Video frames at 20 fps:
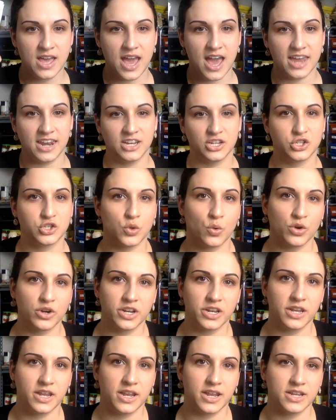and I
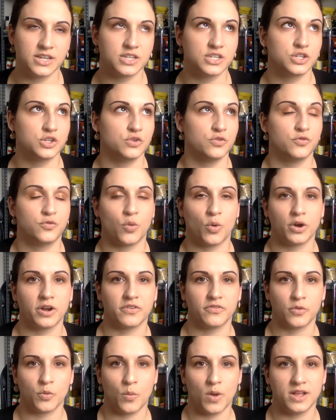sorted it into four
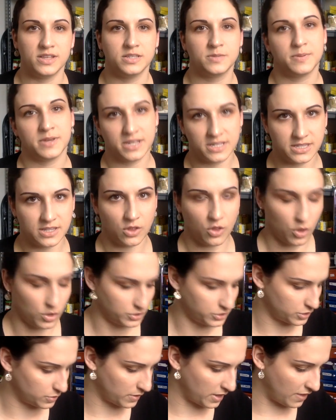different ones because they'll
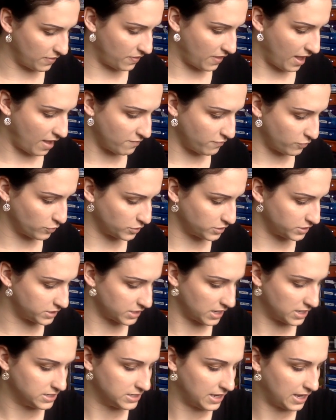also get that for
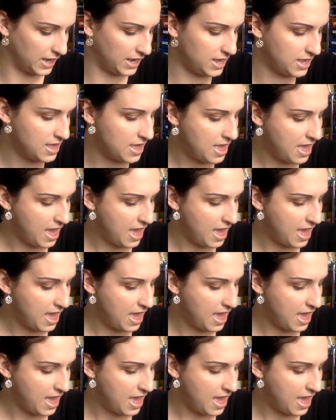Sunday